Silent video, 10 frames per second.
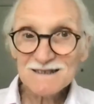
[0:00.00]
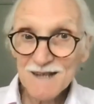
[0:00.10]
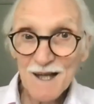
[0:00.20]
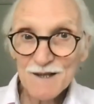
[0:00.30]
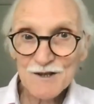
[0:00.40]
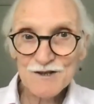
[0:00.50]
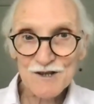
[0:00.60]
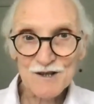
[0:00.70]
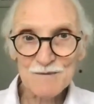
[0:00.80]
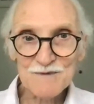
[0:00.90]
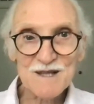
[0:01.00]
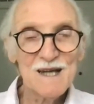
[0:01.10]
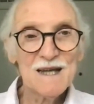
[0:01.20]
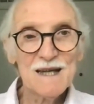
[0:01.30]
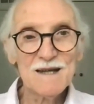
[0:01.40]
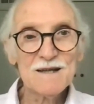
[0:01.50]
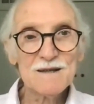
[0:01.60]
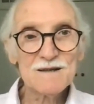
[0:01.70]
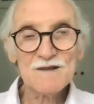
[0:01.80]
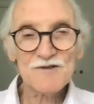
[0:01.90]
Liner terms
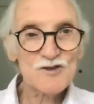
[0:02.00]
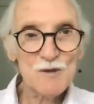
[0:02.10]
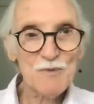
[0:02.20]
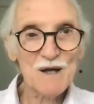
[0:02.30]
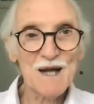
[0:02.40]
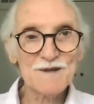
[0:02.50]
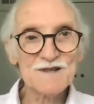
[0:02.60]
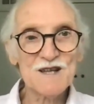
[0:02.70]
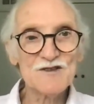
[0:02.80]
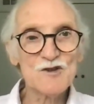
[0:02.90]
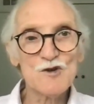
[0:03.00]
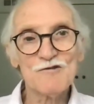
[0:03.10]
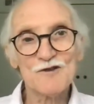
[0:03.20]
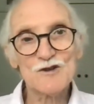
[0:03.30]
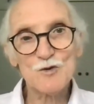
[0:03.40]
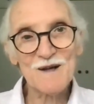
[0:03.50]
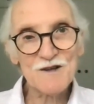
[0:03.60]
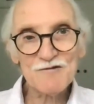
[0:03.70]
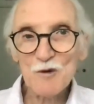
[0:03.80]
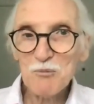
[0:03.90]
is if a shipping line says to you for a
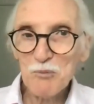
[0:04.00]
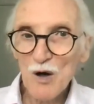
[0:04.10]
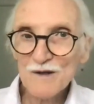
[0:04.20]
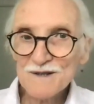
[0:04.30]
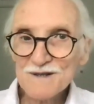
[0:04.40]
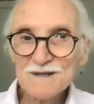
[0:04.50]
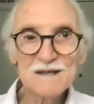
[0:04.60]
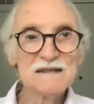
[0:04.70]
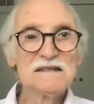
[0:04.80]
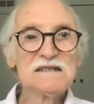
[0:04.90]
20-foot box,